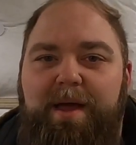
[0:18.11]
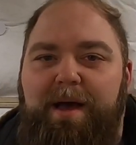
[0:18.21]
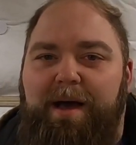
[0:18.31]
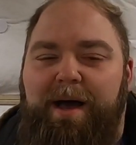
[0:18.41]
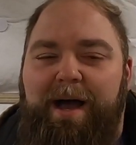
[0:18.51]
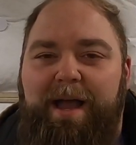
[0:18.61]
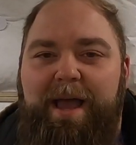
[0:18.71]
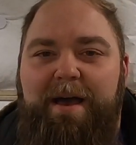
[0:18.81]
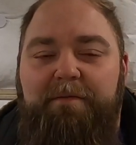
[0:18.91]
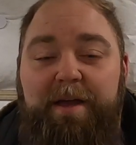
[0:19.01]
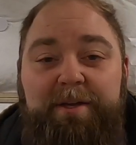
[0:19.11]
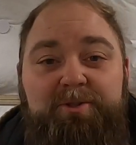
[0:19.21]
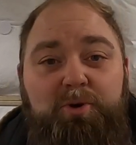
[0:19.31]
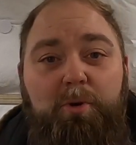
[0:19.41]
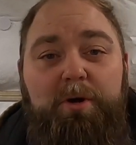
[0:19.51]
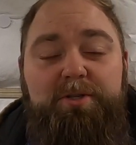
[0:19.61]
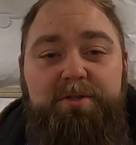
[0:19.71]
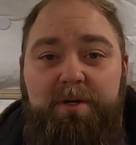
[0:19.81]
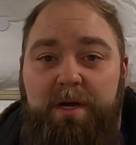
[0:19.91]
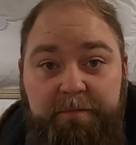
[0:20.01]
I have a storage
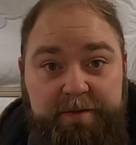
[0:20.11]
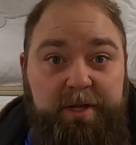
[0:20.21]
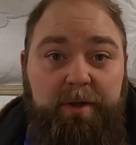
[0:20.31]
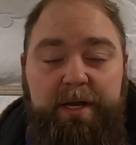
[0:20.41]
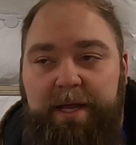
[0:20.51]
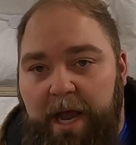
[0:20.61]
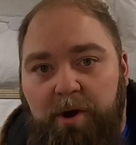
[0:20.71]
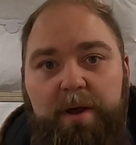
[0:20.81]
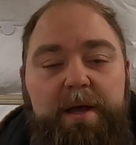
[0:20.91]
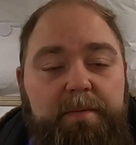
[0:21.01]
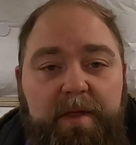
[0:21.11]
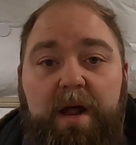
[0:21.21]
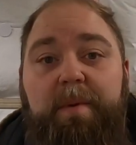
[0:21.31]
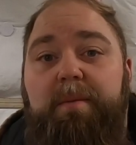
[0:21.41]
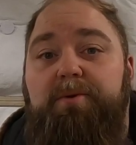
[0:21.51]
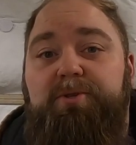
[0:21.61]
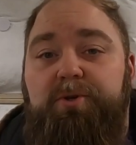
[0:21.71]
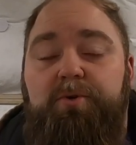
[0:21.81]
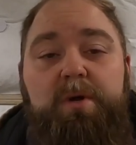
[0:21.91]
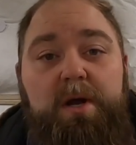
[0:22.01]
facility area that I'm able
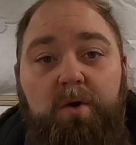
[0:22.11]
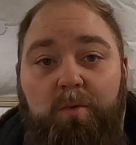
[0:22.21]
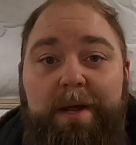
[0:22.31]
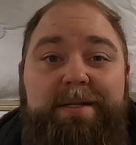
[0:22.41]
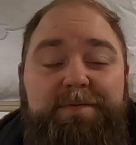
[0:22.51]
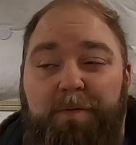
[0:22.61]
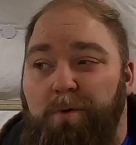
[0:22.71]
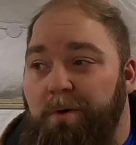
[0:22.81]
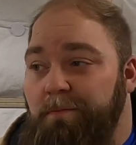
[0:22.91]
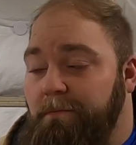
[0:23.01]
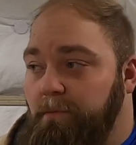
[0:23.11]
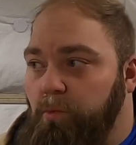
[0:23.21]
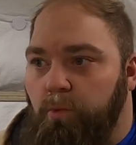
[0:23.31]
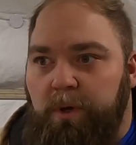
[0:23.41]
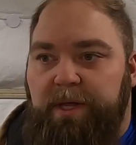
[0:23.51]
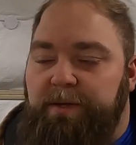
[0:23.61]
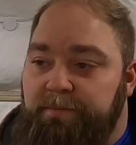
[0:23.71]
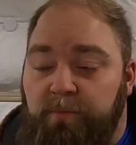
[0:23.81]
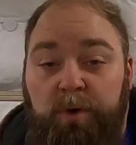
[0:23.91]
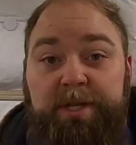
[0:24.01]
to rent for really,
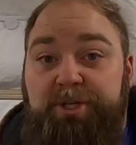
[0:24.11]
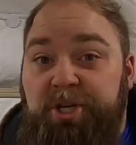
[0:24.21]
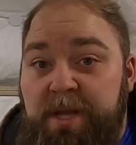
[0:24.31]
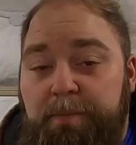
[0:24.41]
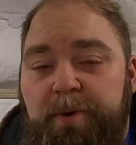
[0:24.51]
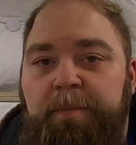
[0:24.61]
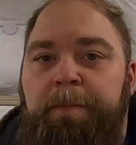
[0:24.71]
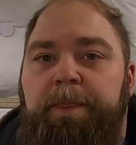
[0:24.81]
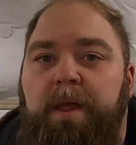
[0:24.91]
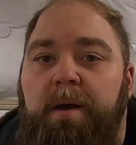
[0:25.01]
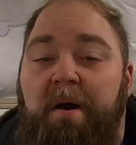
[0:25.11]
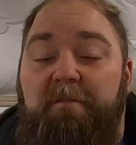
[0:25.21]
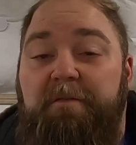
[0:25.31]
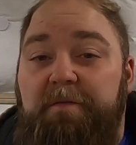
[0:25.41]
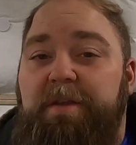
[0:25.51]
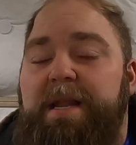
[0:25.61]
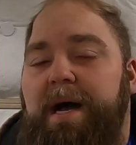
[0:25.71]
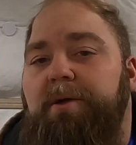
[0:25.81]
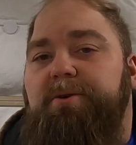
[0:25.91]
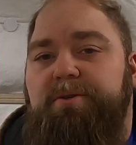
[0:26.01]
really cheap, about
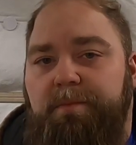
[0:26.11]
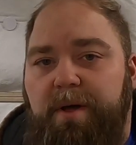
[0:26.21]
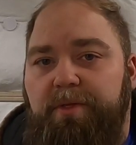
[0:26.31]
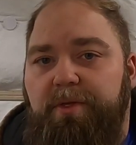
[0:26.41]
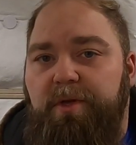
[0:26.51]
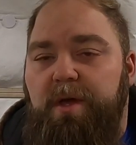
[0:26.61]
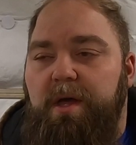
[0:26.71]
$50 a month.